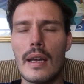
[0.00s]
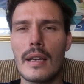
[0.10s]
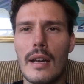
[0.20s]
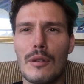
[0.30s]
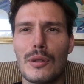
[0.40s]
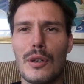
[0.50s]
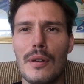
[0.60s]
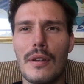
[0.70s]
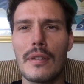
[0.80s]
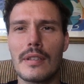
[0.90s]
Hey guys, what's
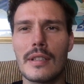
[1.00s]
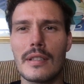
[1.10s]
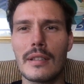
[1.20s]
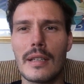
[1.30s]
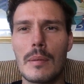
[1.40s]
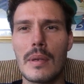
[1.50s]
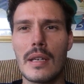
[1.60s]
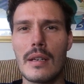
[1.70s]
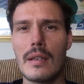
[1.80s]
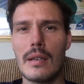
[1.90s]
going on? This is Liam
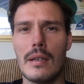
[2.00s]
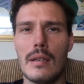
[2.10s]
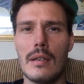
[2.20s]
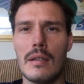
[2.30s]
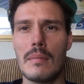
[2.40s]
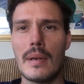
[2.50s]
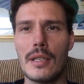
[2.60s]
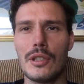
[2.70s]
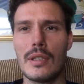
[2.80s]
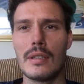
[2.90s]
here.
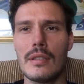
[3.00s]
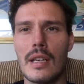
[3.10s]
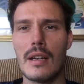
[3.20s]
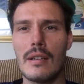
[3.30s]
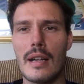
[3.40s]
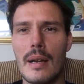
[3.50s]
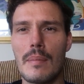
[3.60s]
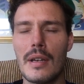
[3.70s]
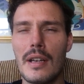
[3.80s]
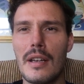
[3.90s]
As you can tell,
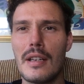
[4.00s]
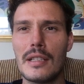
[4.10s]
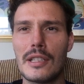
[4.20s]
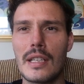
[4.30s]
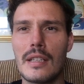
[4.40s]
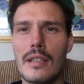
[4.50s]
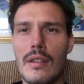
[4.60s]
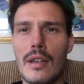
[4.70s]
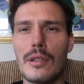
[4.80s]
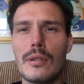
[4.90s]
I'm skinnier
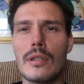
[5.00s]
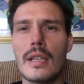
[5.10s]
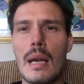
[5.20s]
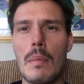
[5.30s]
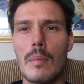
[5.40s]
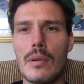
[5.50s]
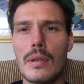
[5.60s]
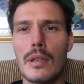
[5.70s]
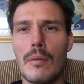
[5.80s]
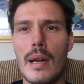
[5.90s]
than I usually am. I'm
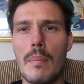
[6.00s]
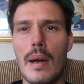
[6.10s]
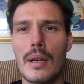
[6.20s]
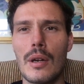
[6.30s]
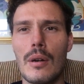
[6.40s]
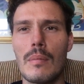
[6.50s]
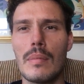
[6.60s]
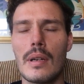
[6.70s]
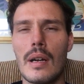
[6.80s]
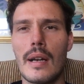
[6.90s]
putting the weight back on,
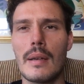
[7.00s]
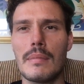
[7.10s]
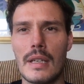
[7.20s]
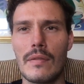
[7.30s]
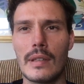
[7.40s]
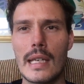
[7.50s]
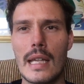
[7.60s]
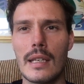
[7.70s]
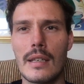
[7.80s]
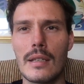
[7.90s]
but I am definitely
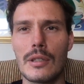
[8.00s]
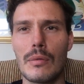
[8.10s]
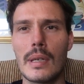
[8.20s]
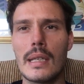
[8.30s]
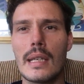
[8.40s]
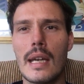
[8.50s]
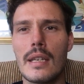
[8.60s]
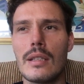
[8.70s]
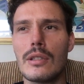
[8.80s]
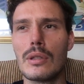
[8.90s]
getting there. So we're going to
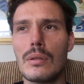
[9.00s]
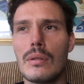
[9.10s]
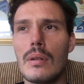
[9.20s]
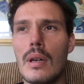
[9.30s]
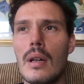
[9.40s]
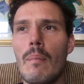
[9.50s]
get into